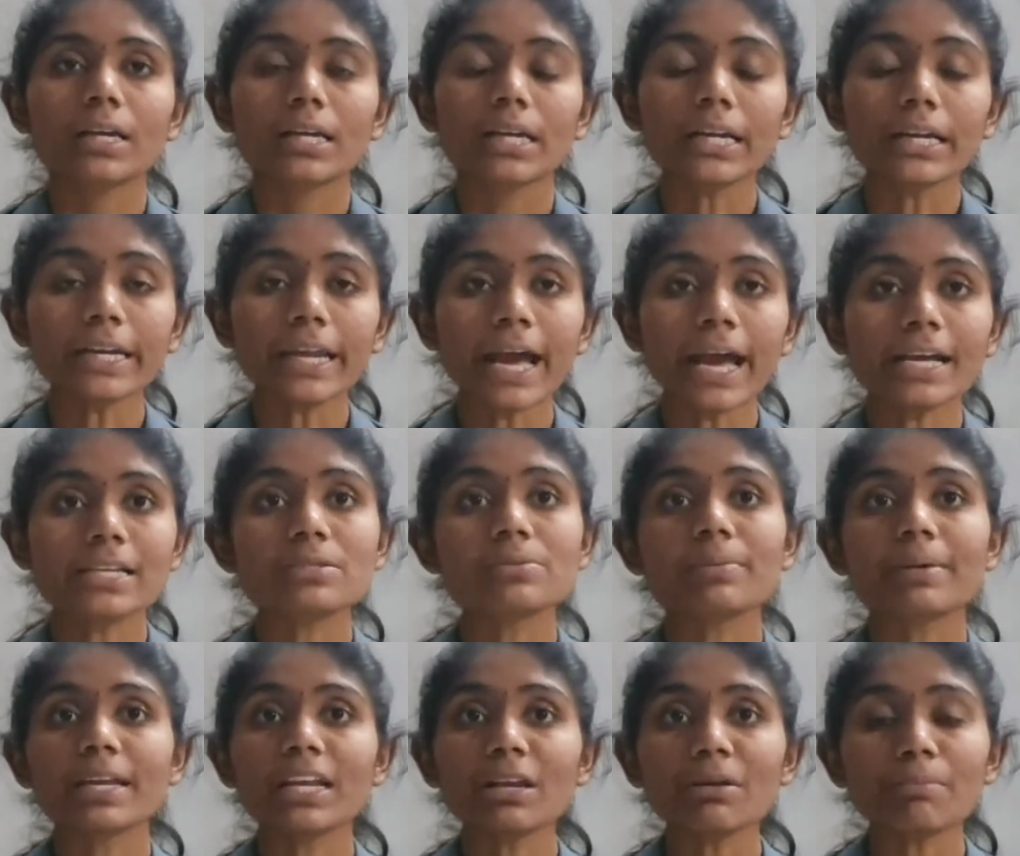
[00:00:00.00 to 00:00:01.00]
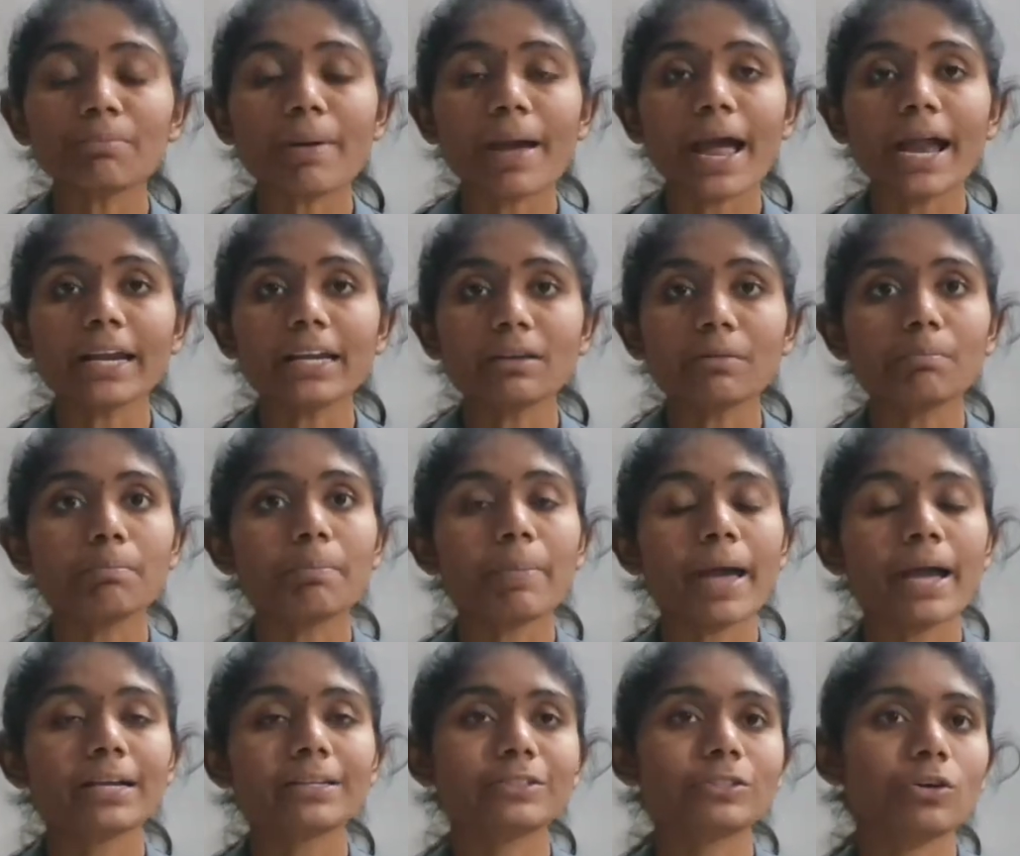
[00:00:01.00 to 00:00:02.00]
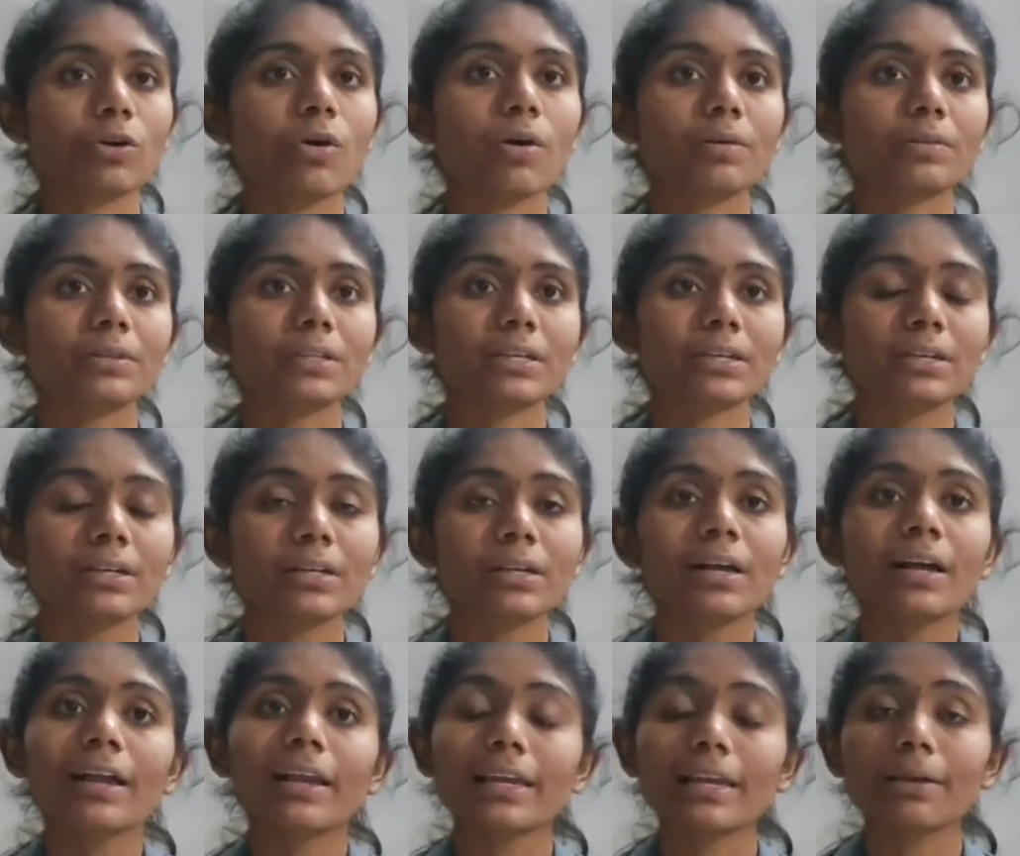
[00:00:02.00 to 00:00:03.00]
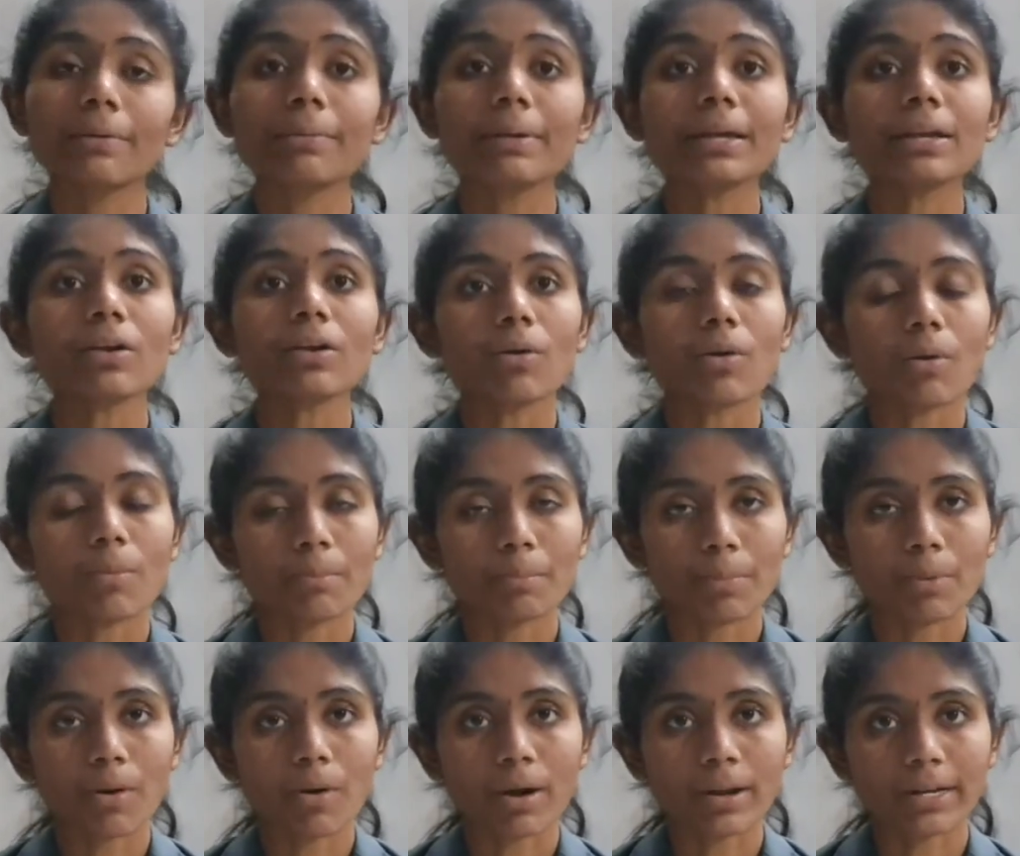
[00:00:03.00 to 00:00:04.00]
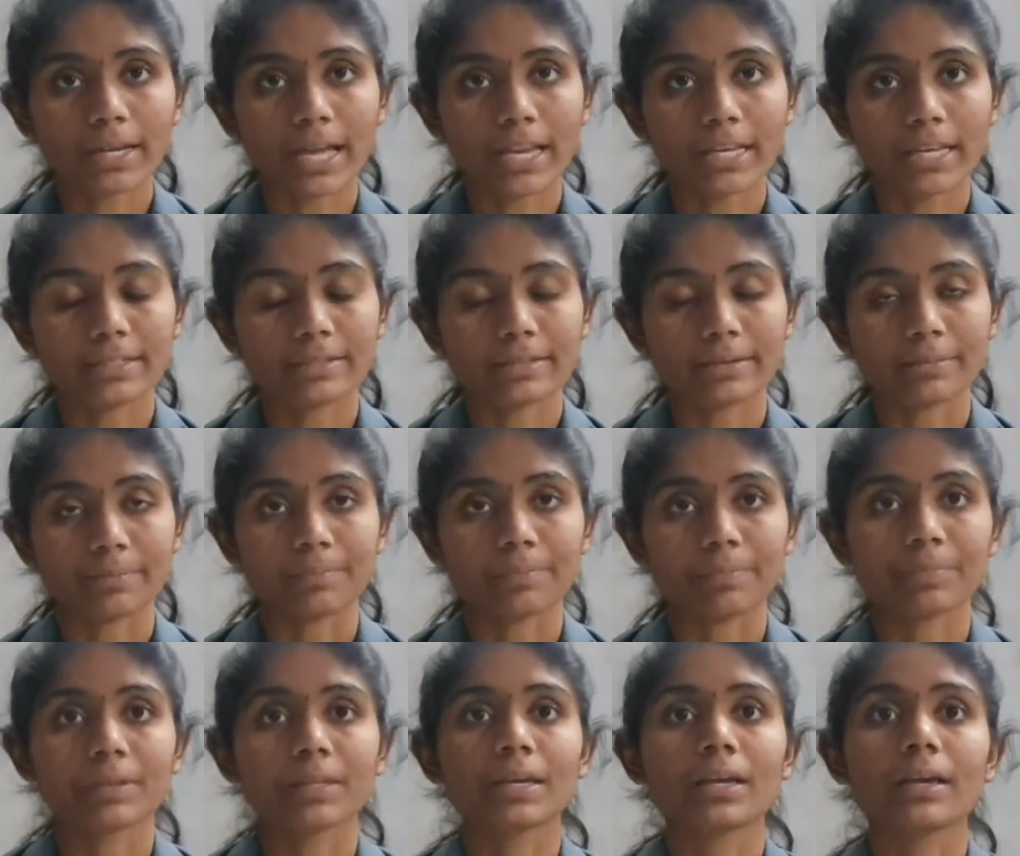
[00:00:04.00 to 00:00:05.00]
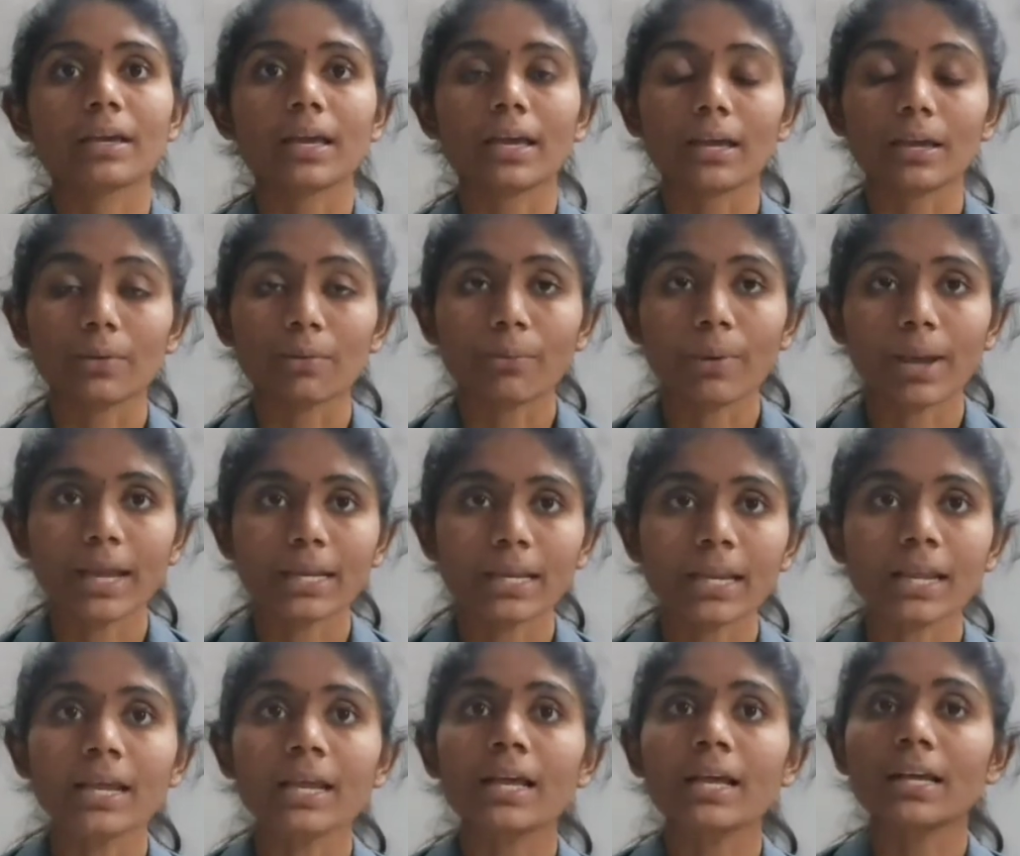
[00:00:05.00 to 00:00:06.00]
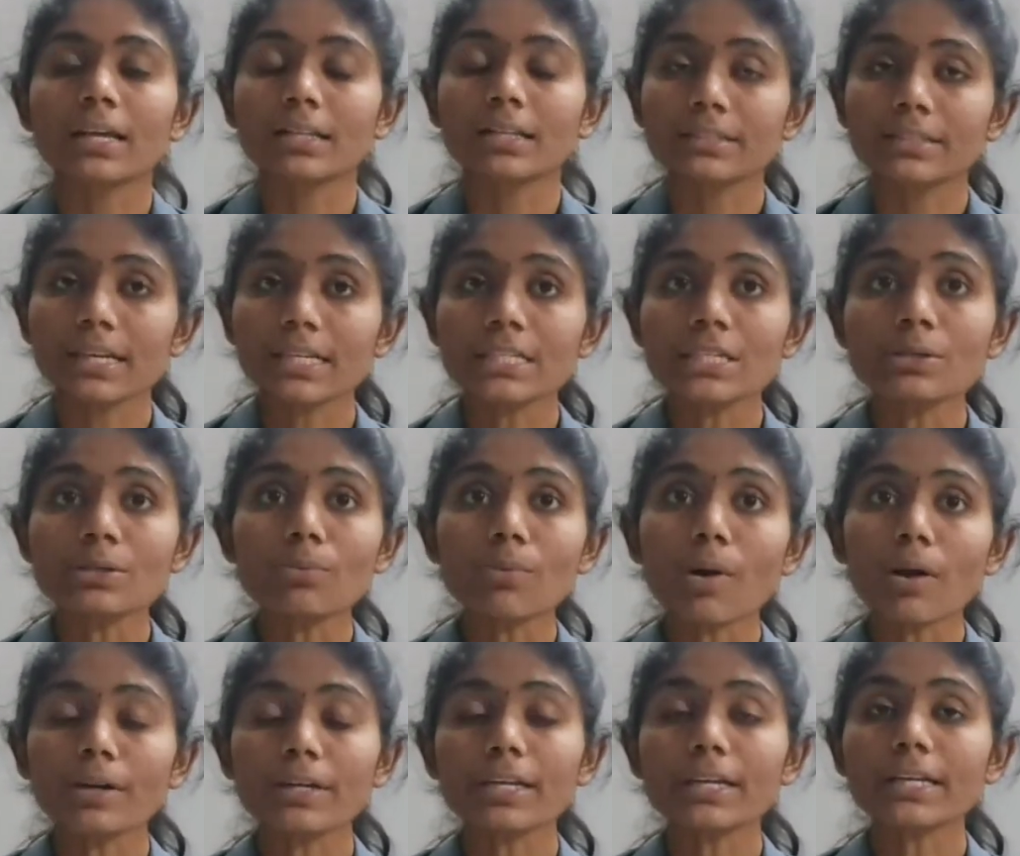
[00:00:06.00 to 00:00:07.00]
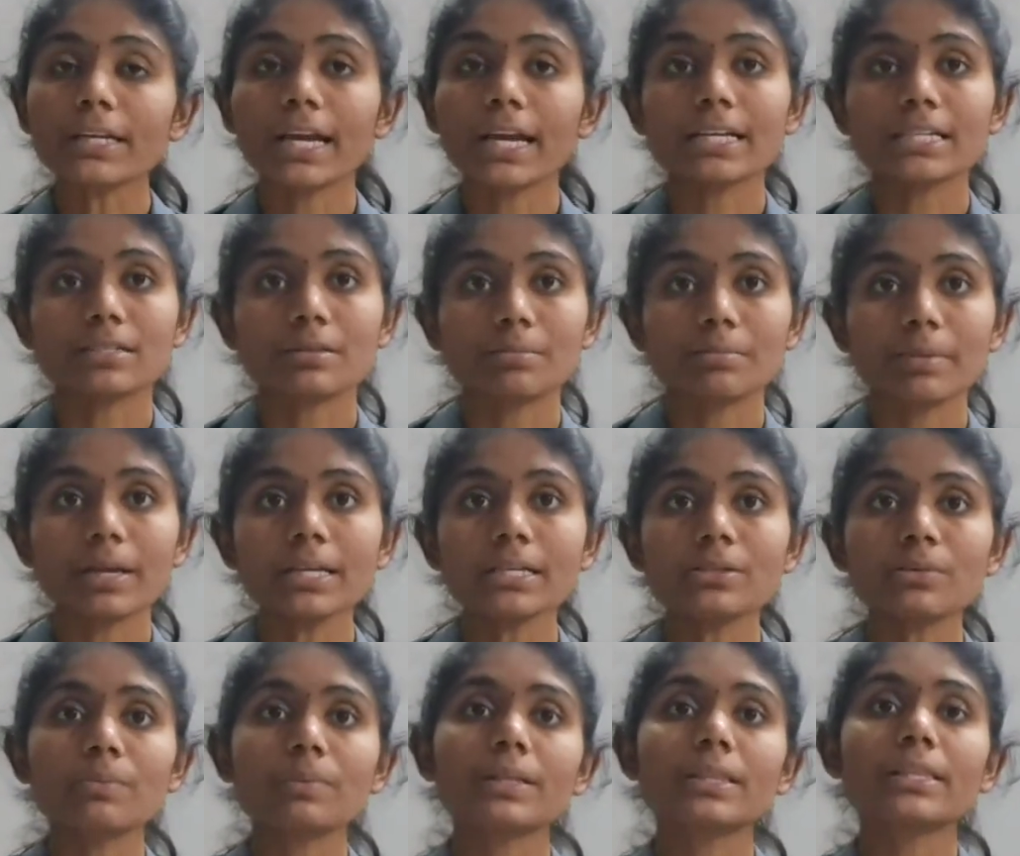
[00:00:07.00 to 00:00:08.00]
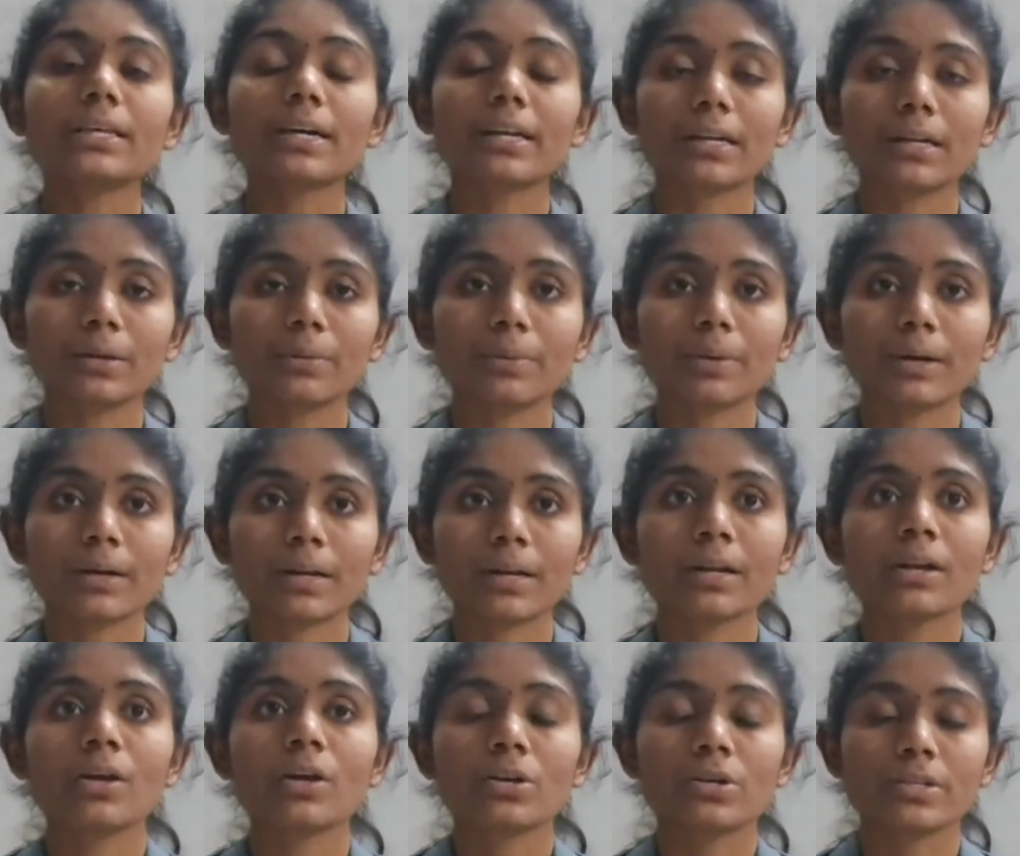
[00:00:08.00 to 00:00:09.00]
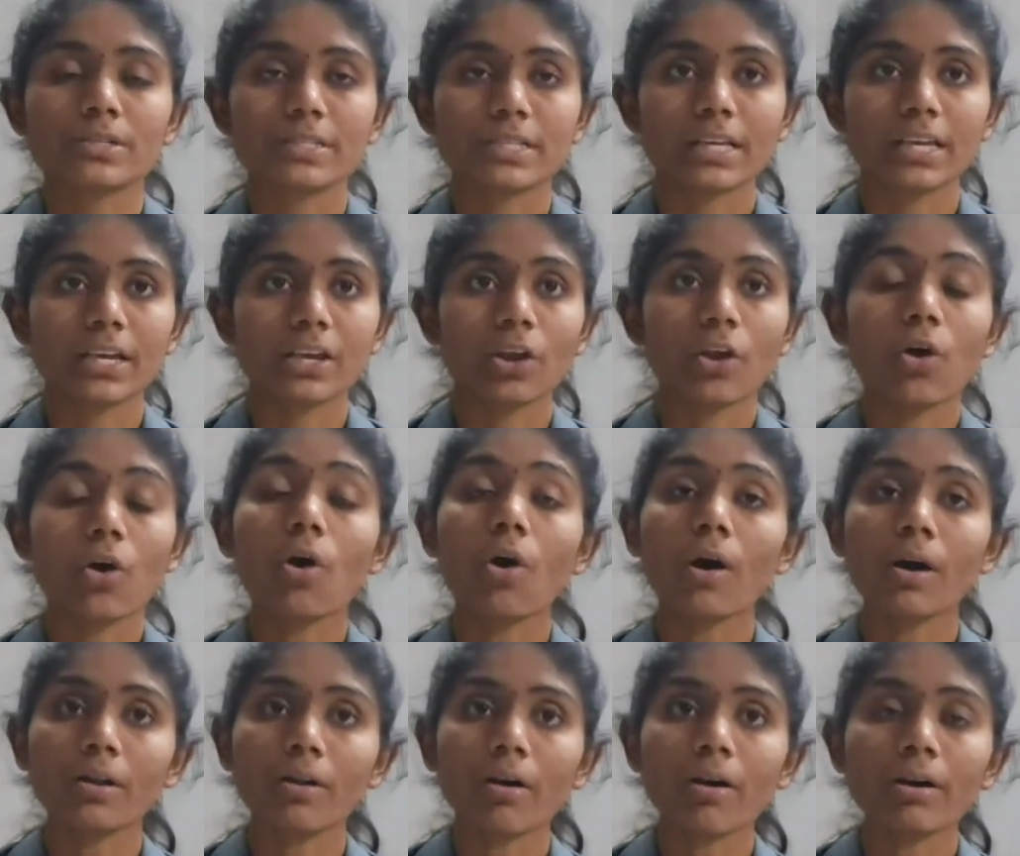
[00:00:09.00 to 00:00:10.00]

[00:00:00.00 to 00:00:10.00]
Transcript: It has very bad impact on the living organism. When such a water gets mixed with the river, sea or